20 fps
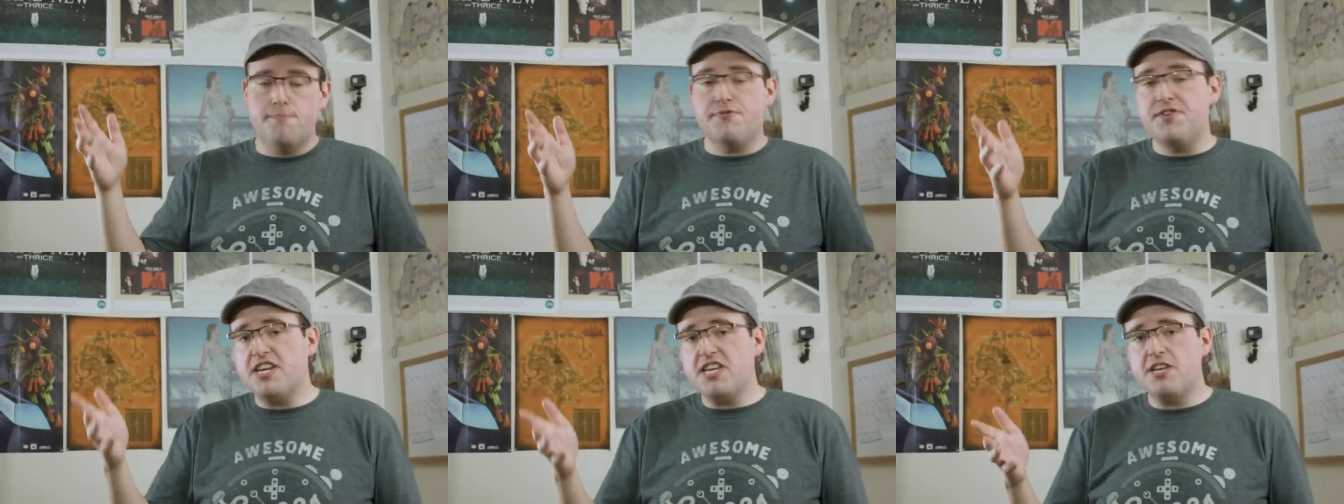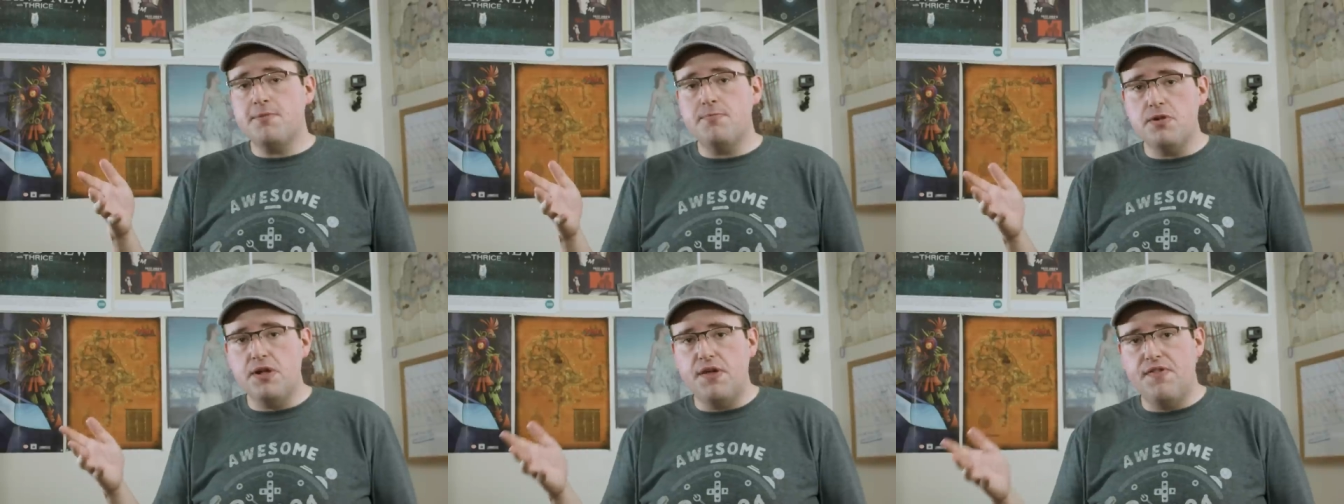
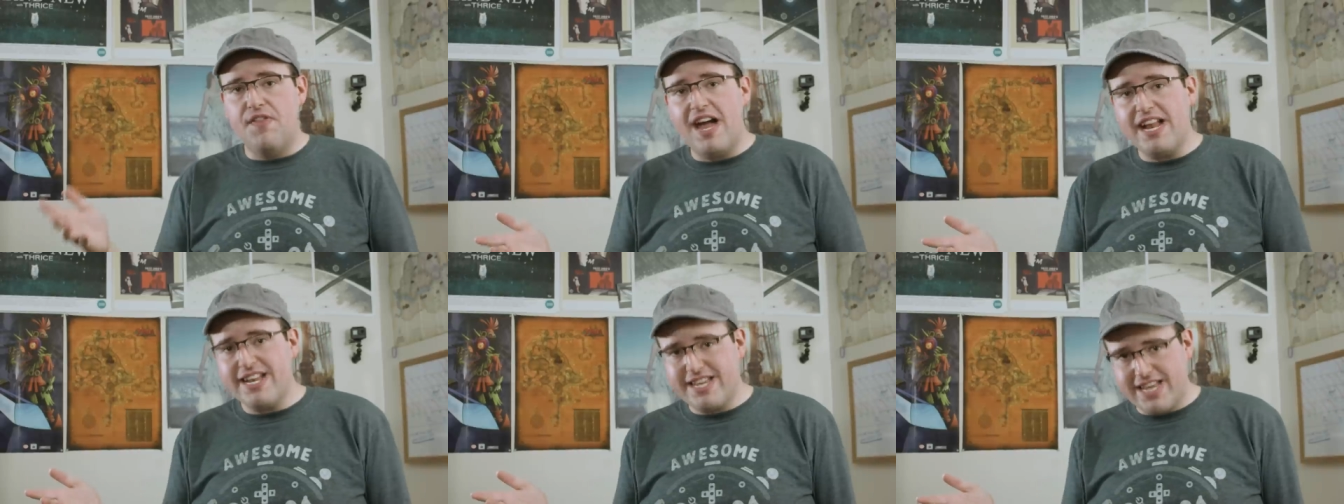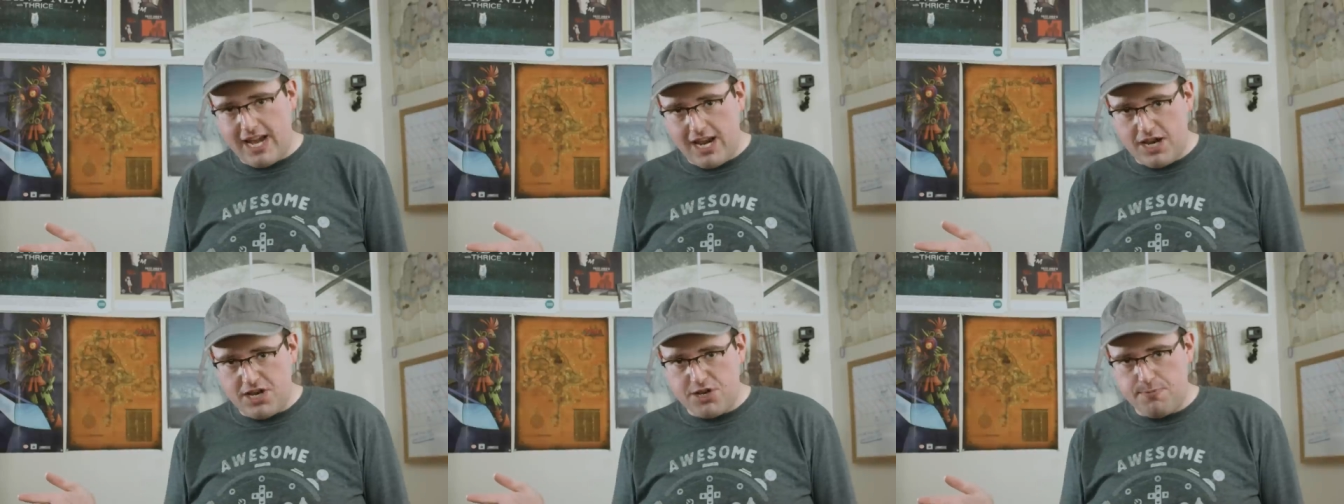Predictable in that
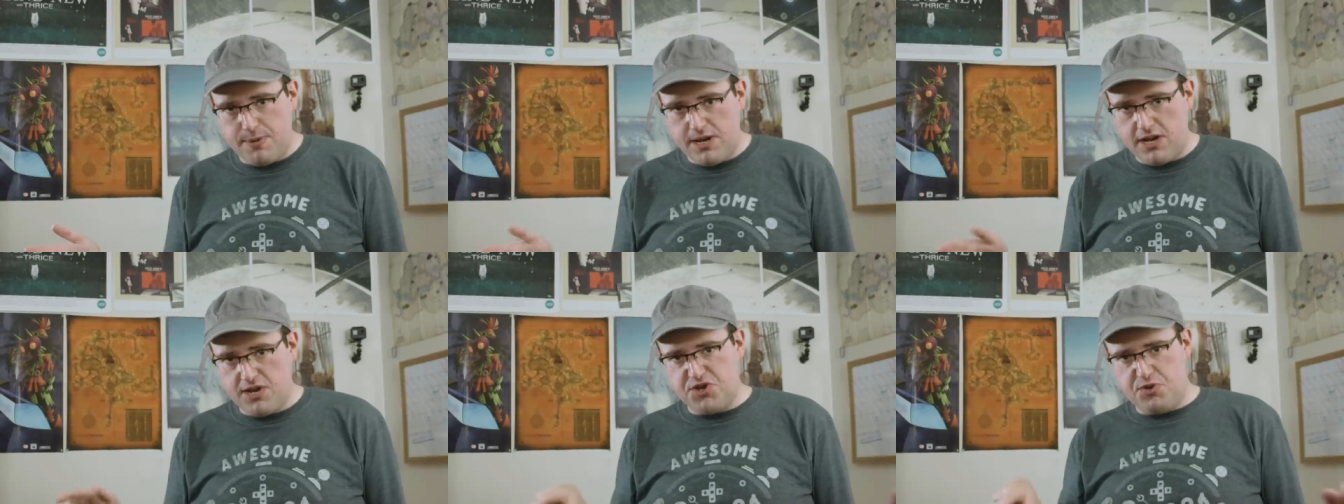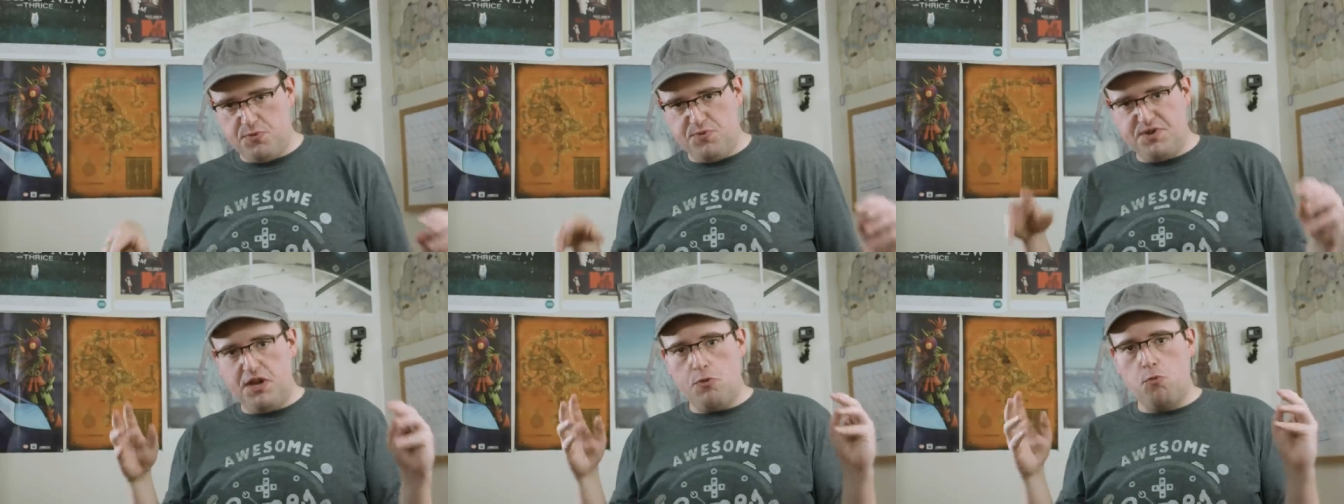case because
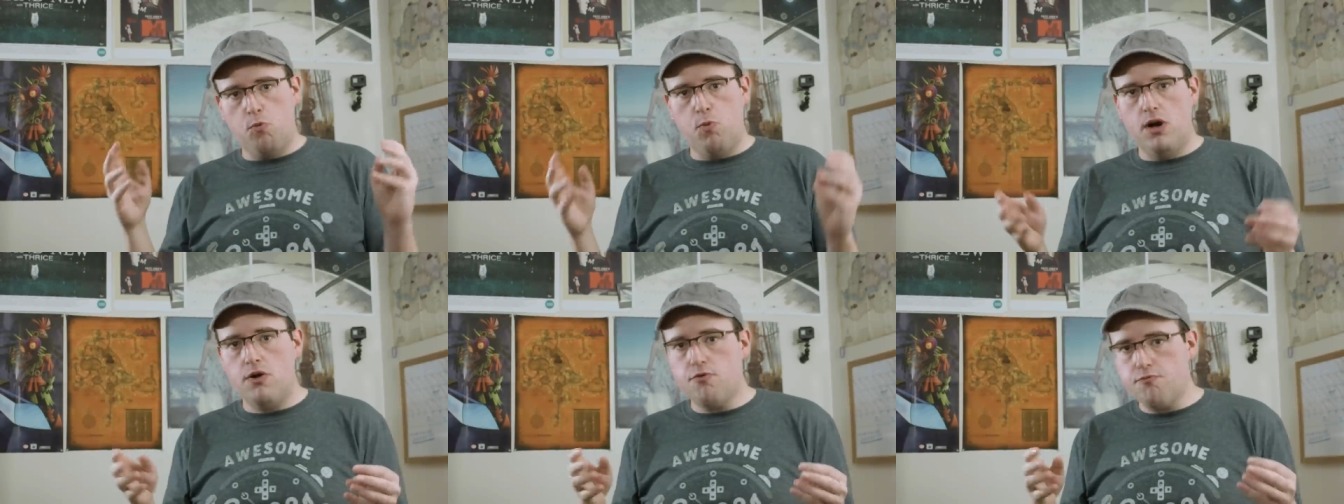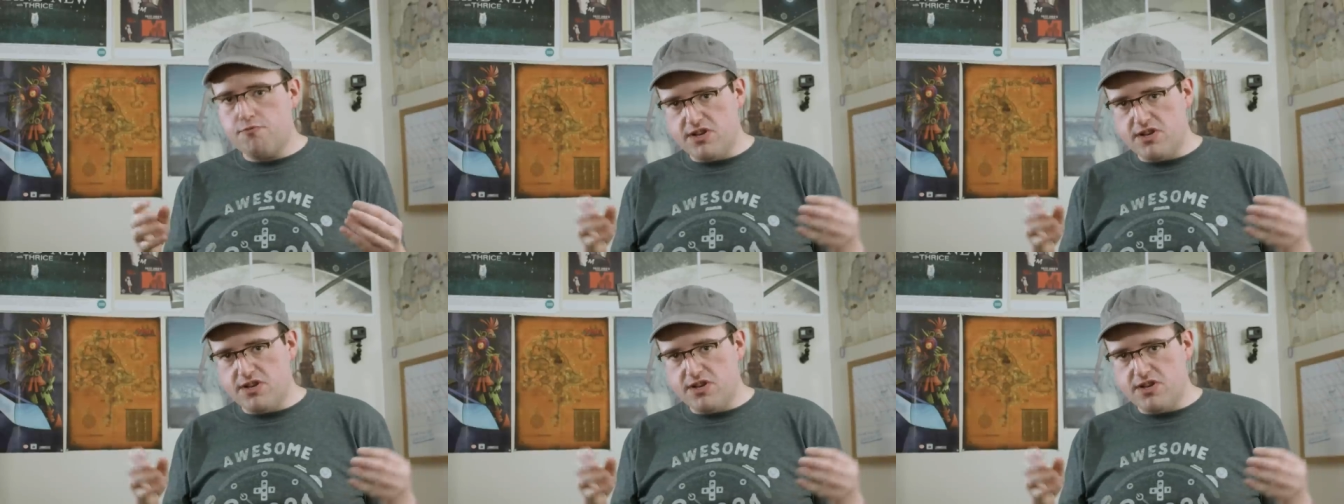it was a well